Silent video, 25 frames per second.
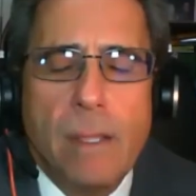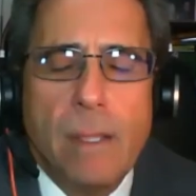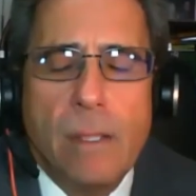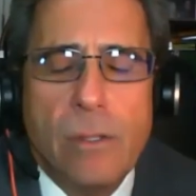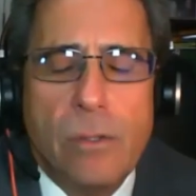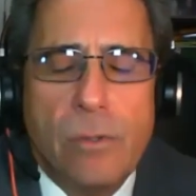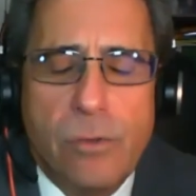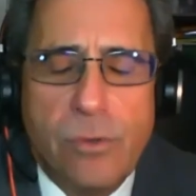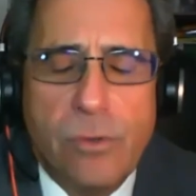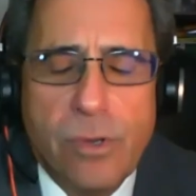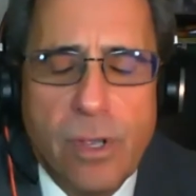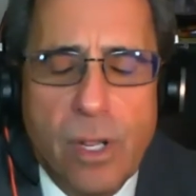The
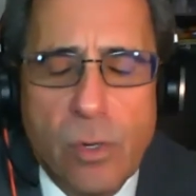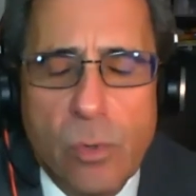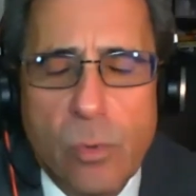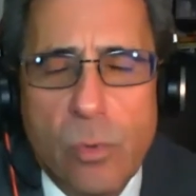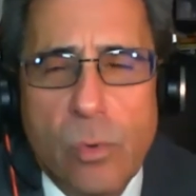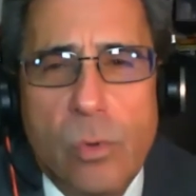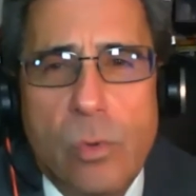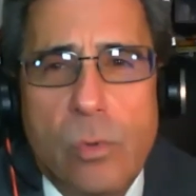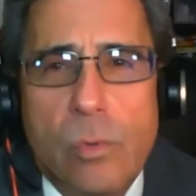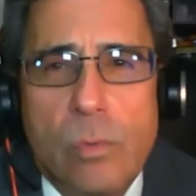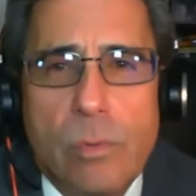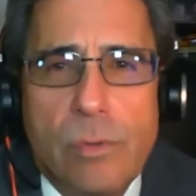
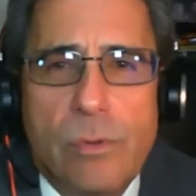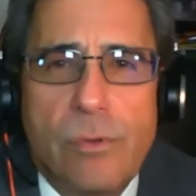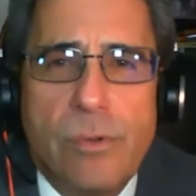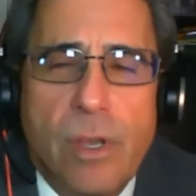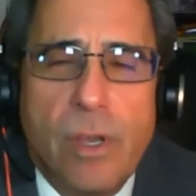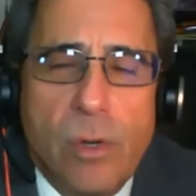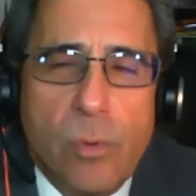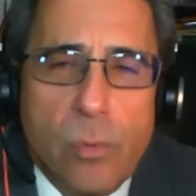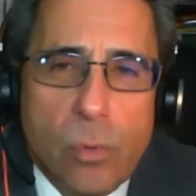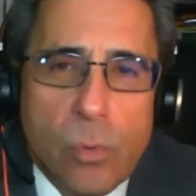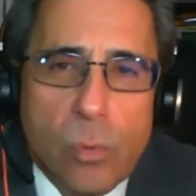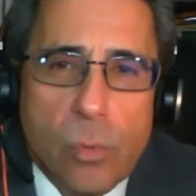general
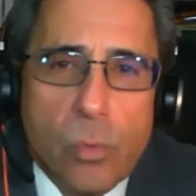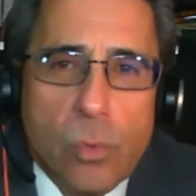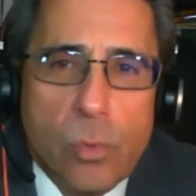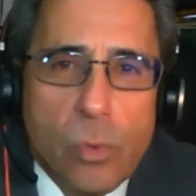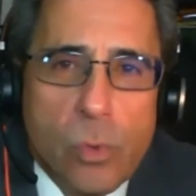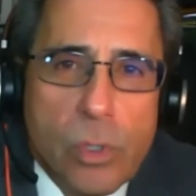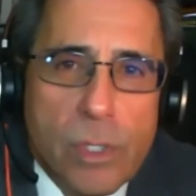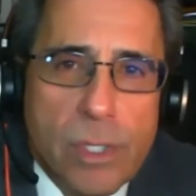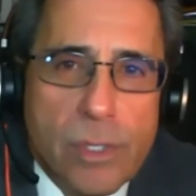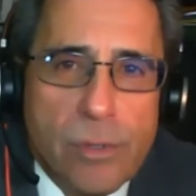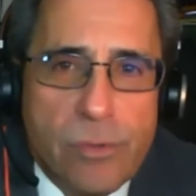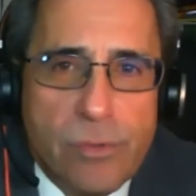
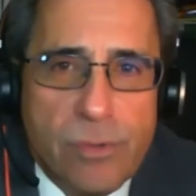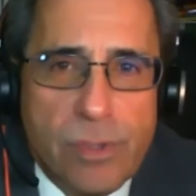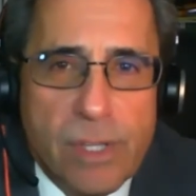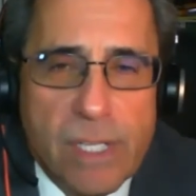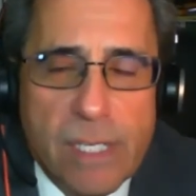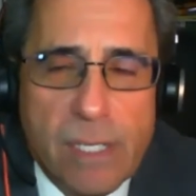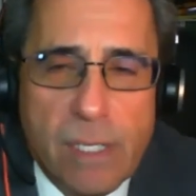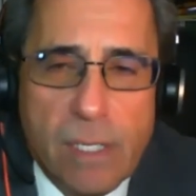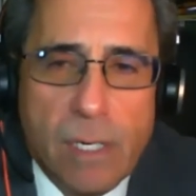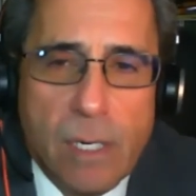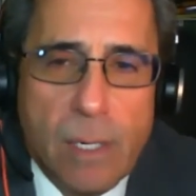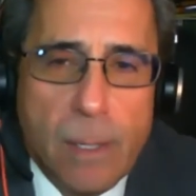rule is
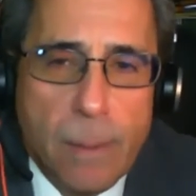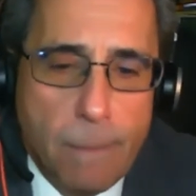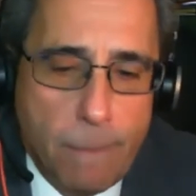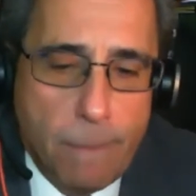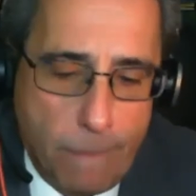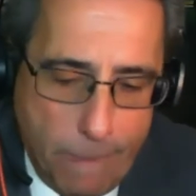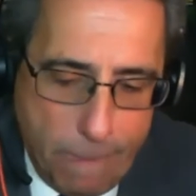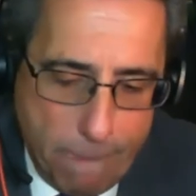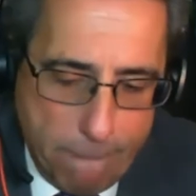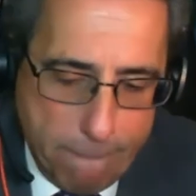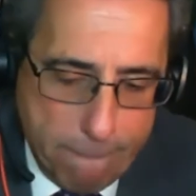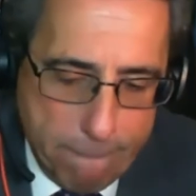the
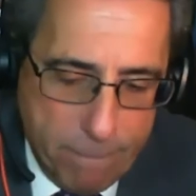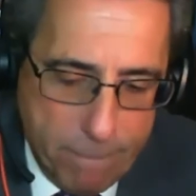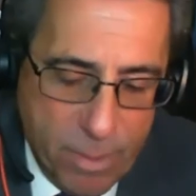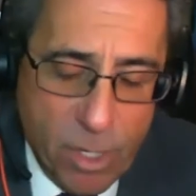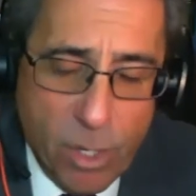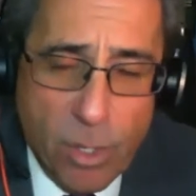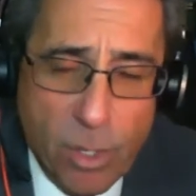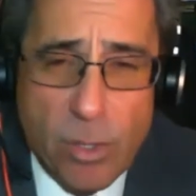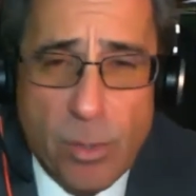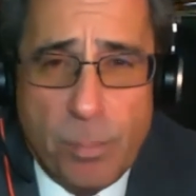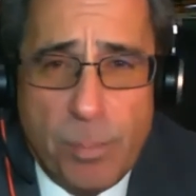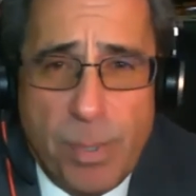
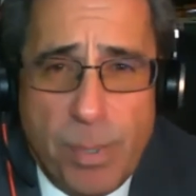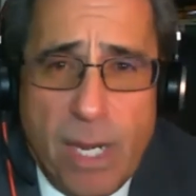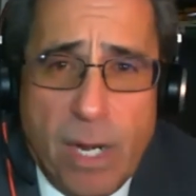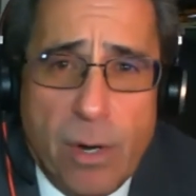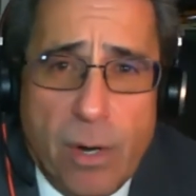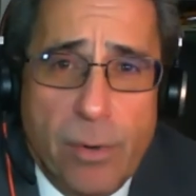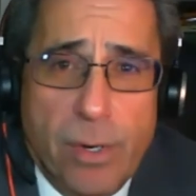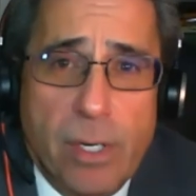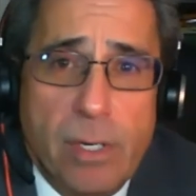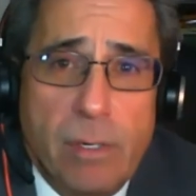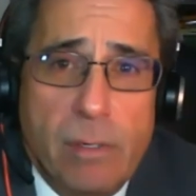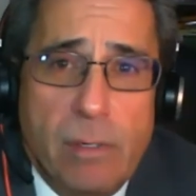other
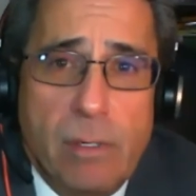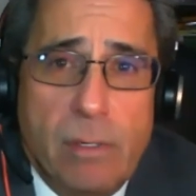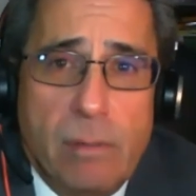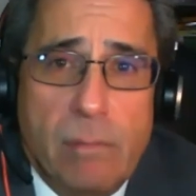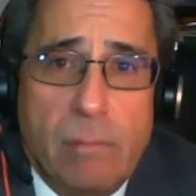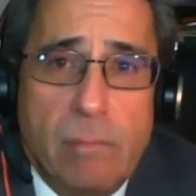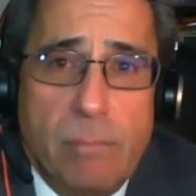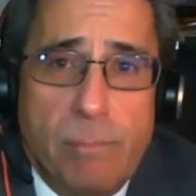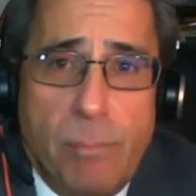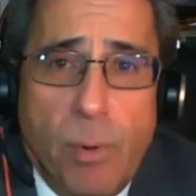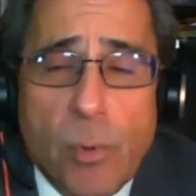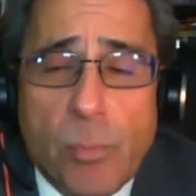parent,
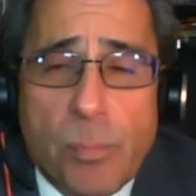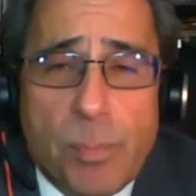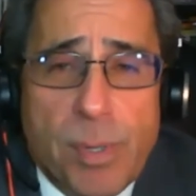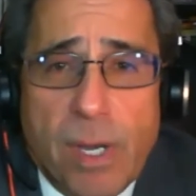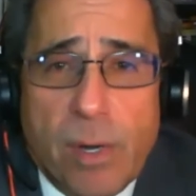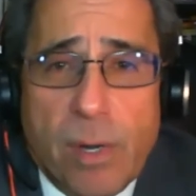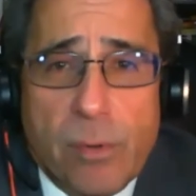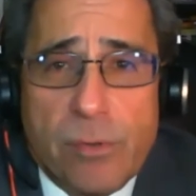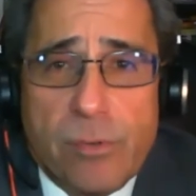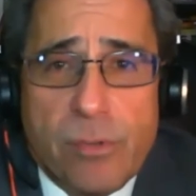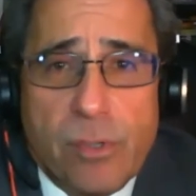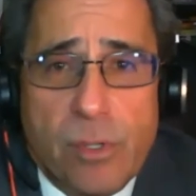both
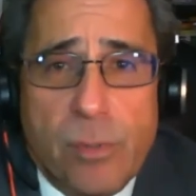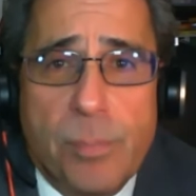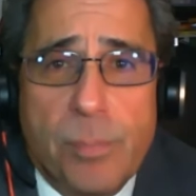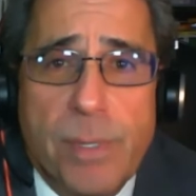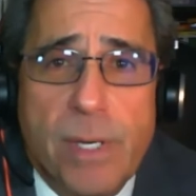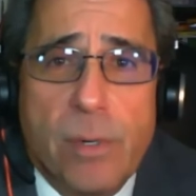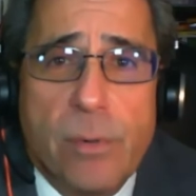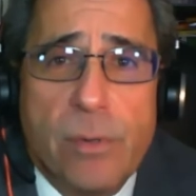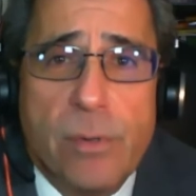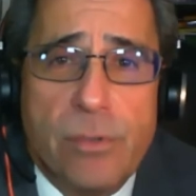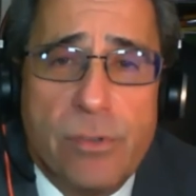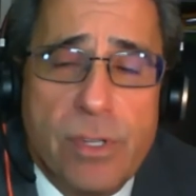parents are the
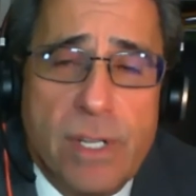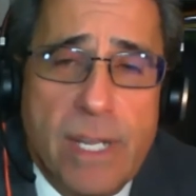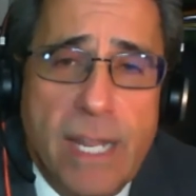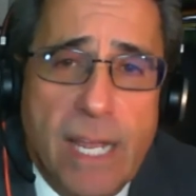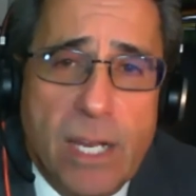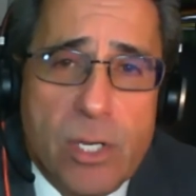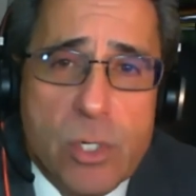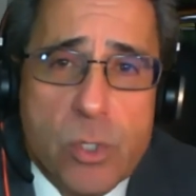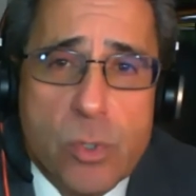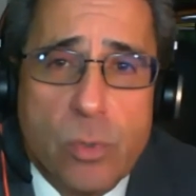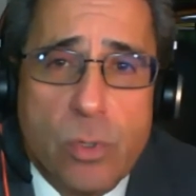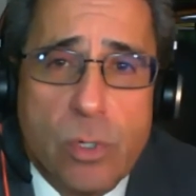parents and
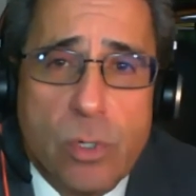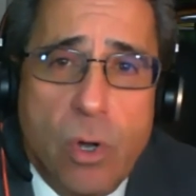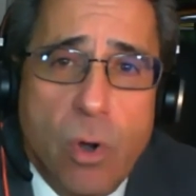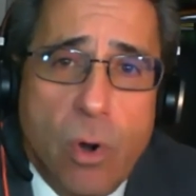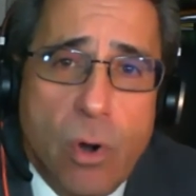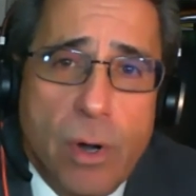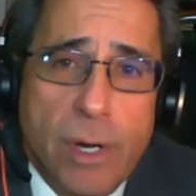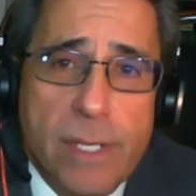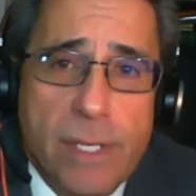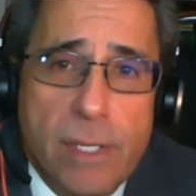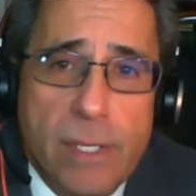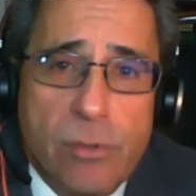natural
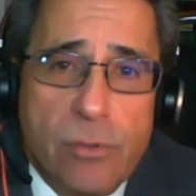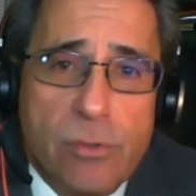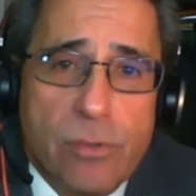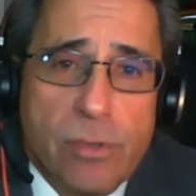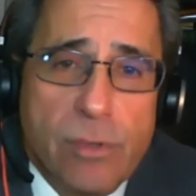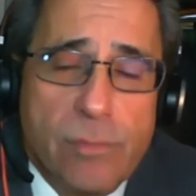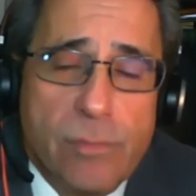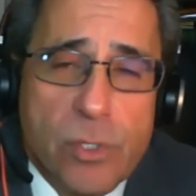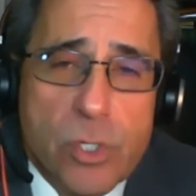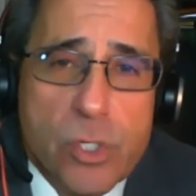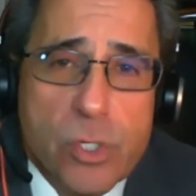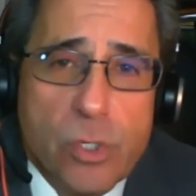guardians
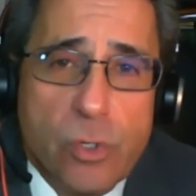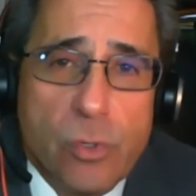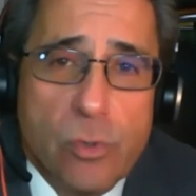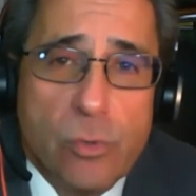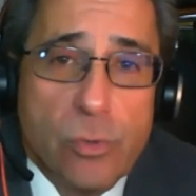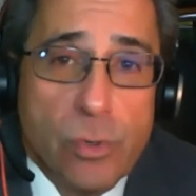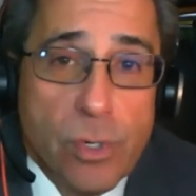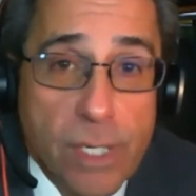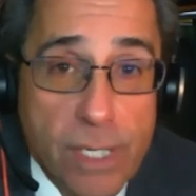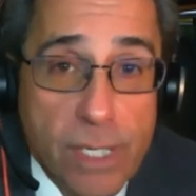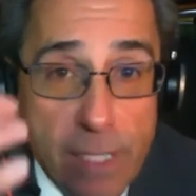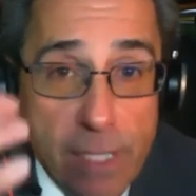of the
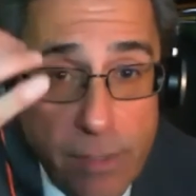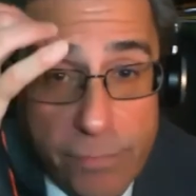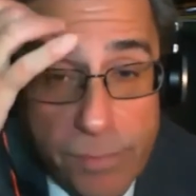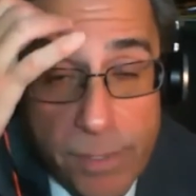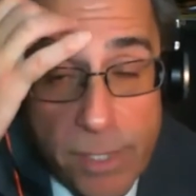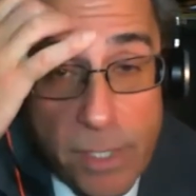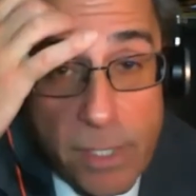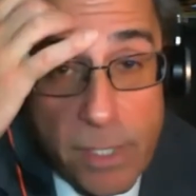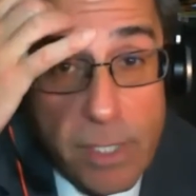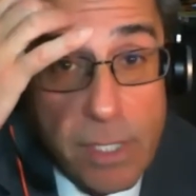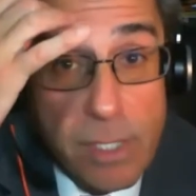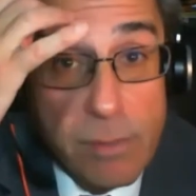children, even
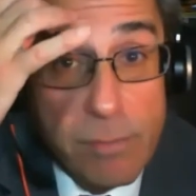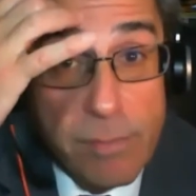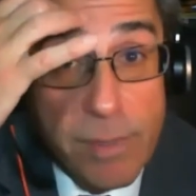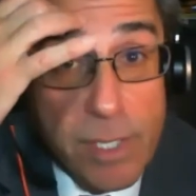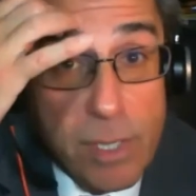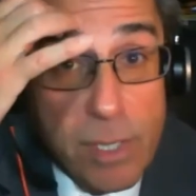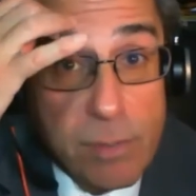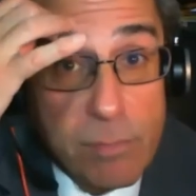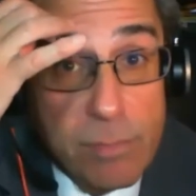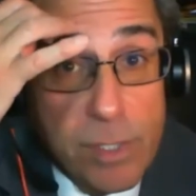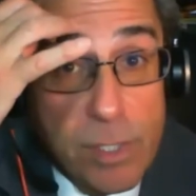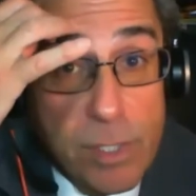in the event
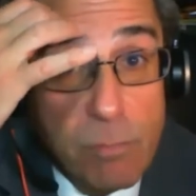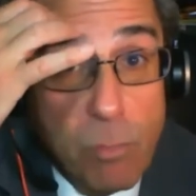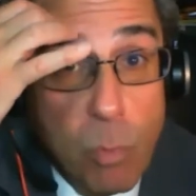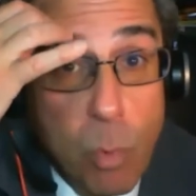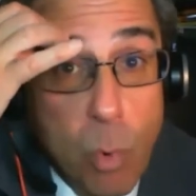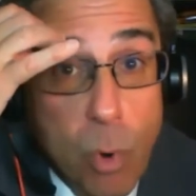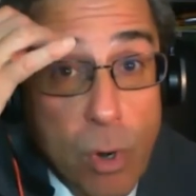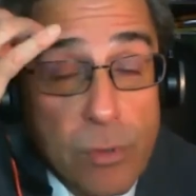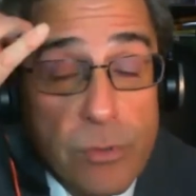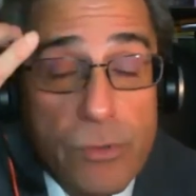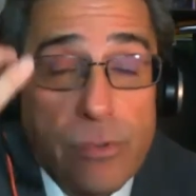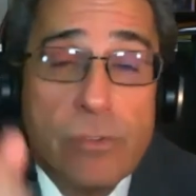of a
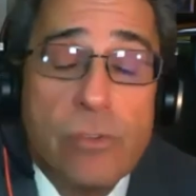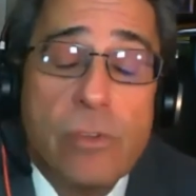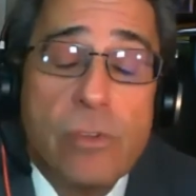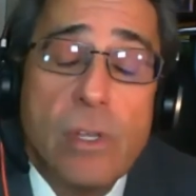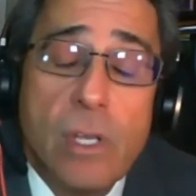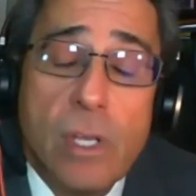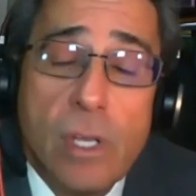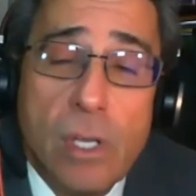divorce.